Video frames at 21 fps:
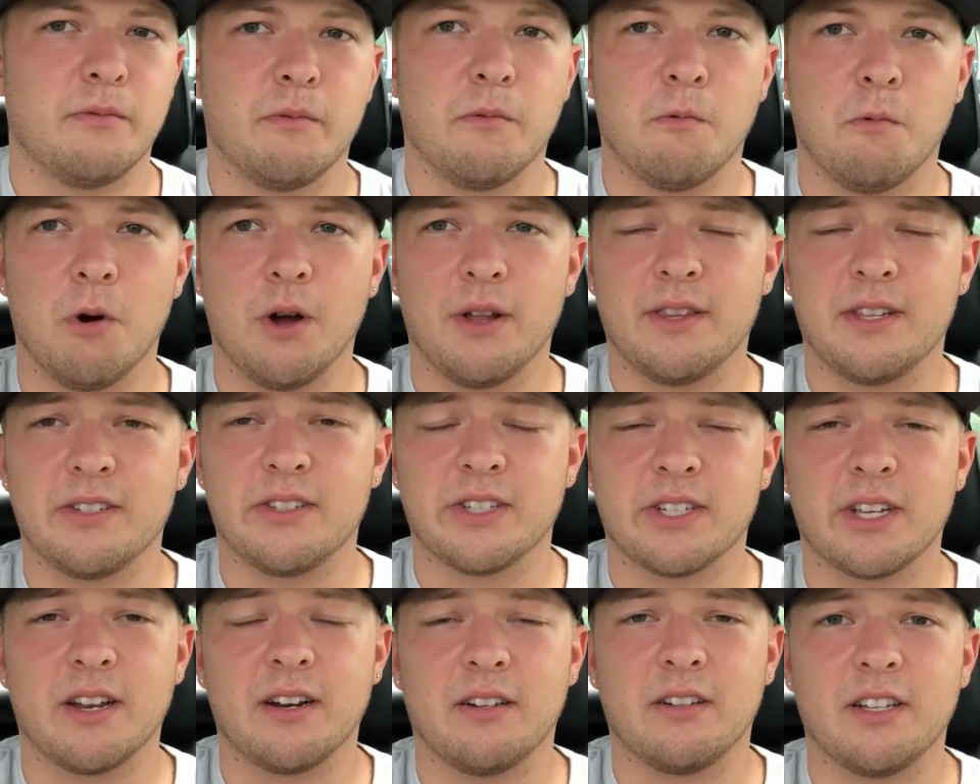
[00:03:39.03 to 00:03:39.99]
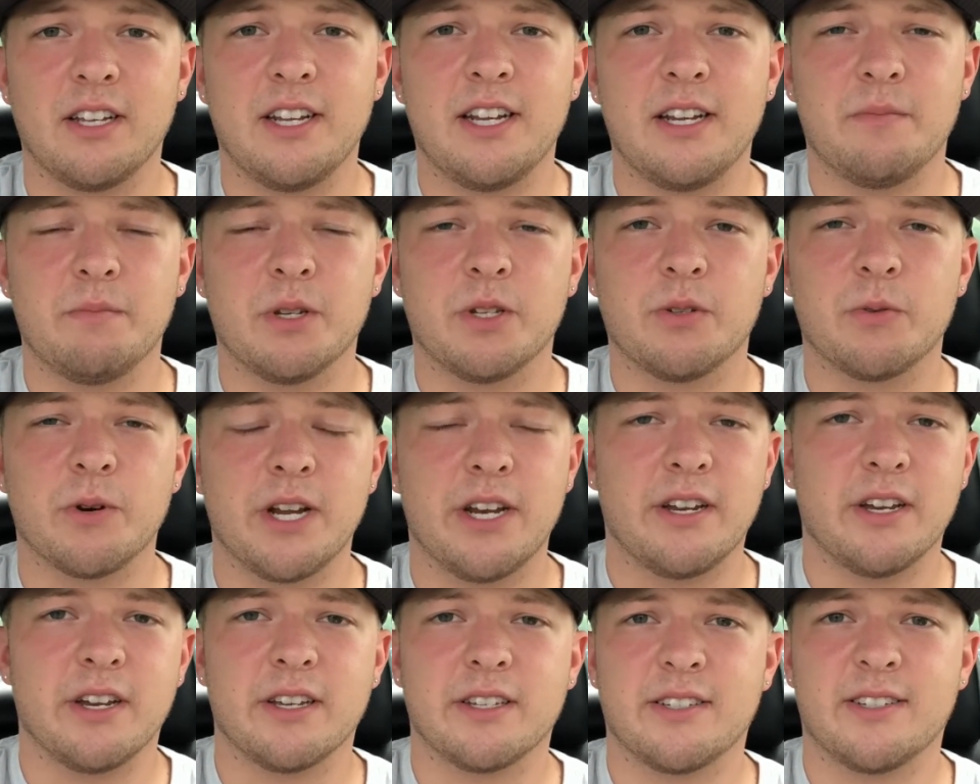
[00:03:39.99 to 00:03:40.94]
what this is going to lead
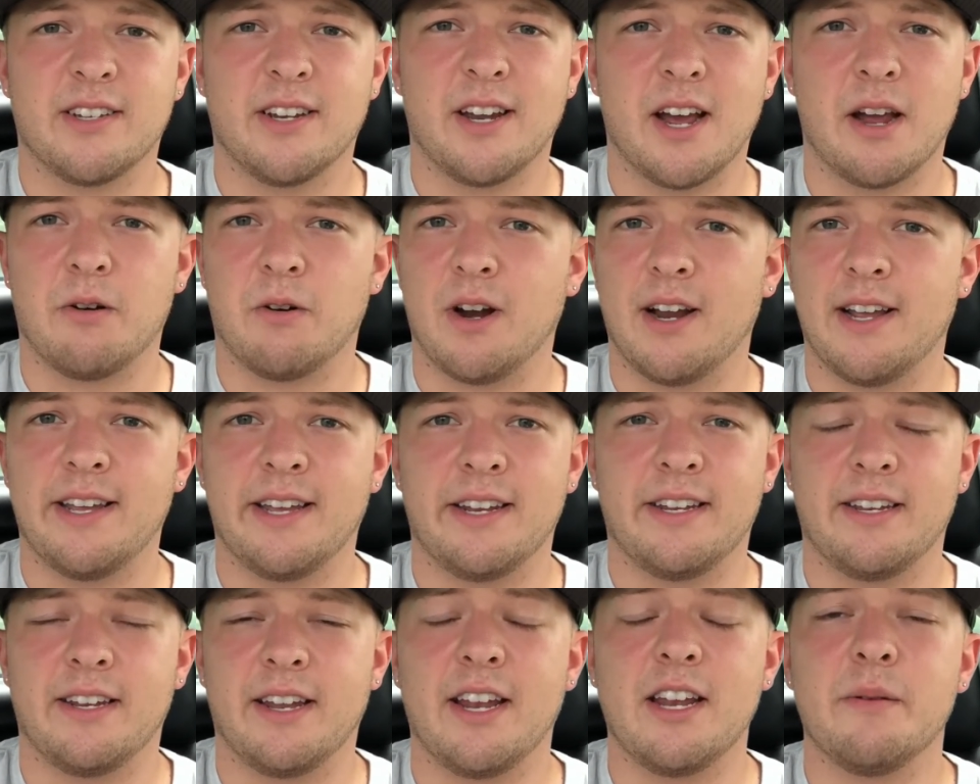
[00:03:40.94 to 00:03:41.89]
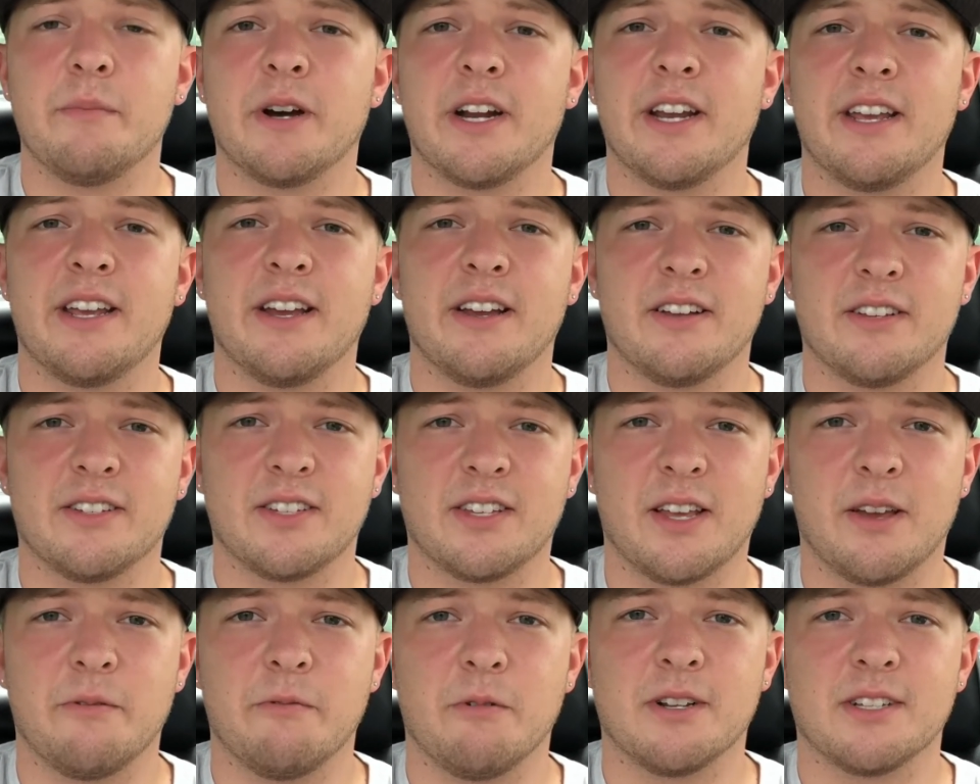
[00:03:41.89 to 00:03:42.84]
between us and Iran and anybody else
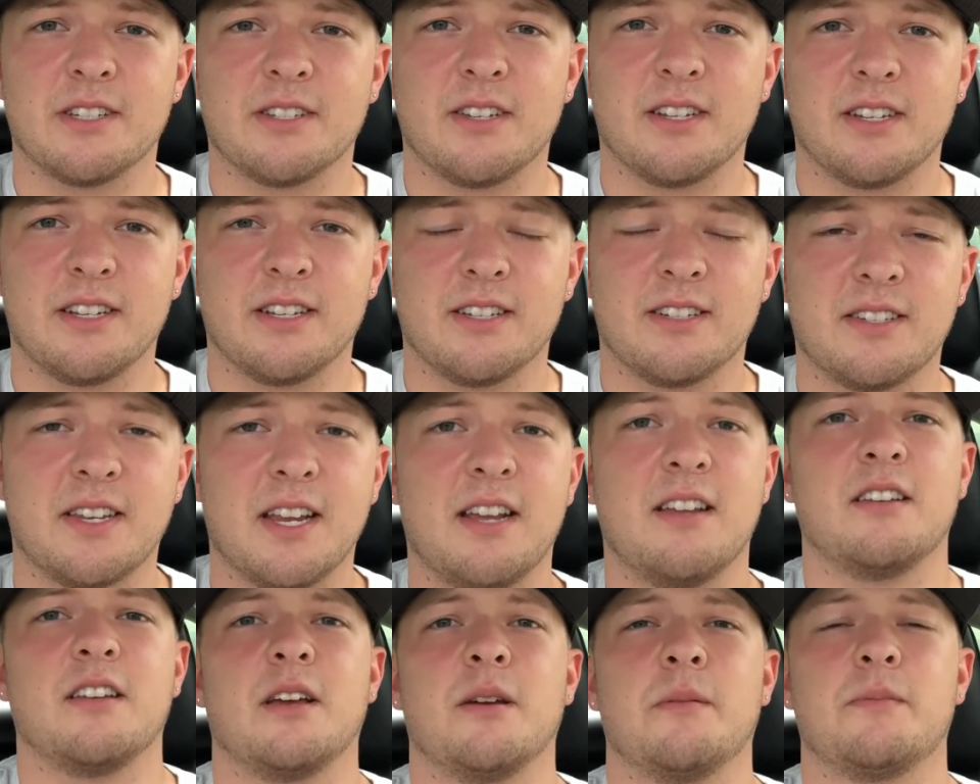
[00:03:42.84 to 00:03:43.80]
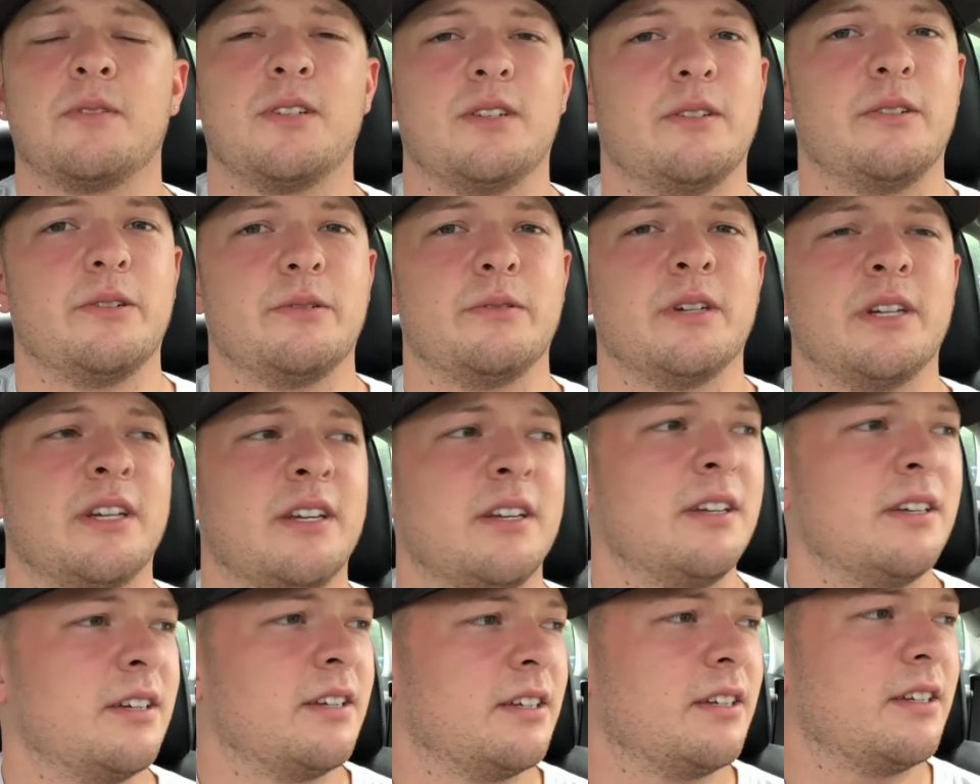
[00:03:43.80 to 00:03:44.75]
that wants to stand up to,
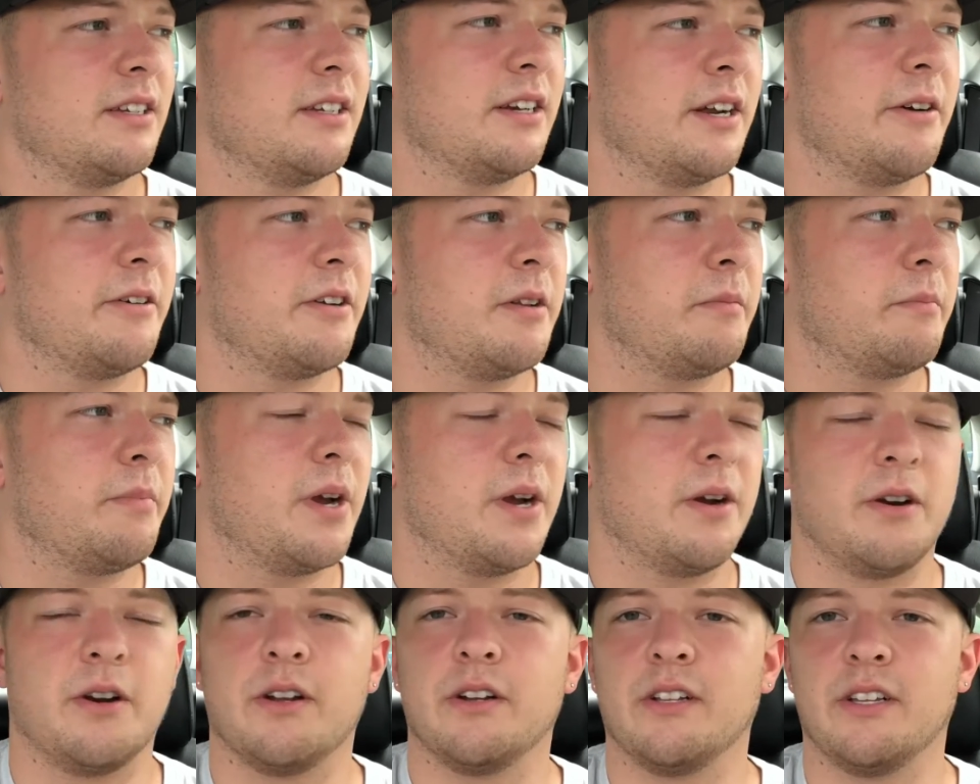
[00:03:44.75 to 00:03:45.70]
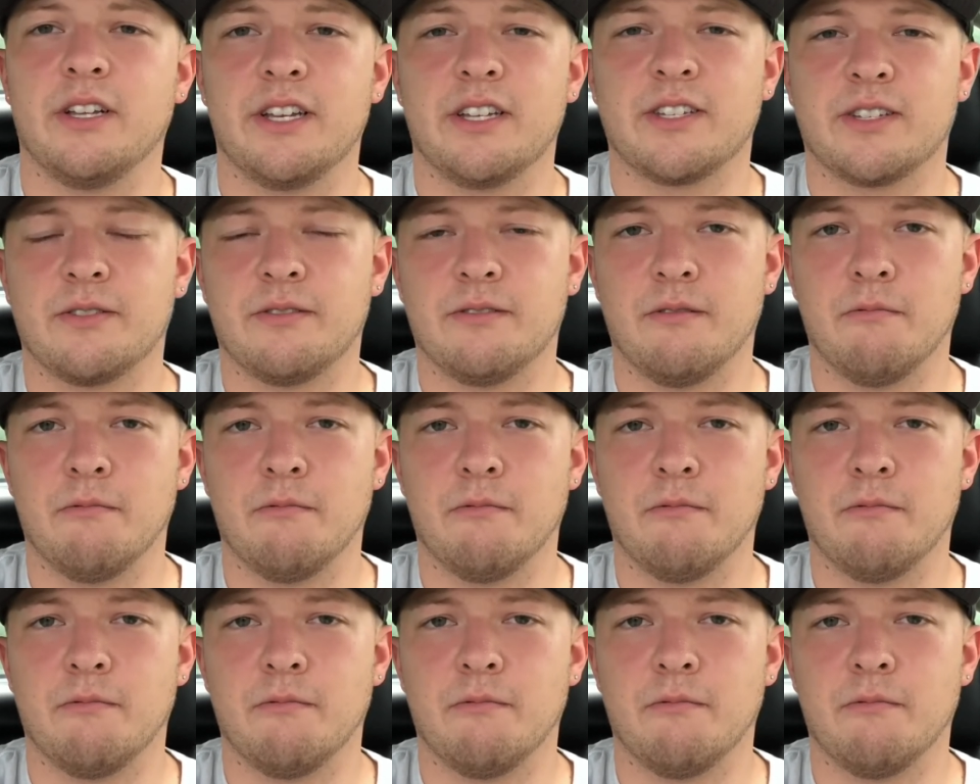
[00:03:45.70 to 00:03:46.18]
you know, an imperialist,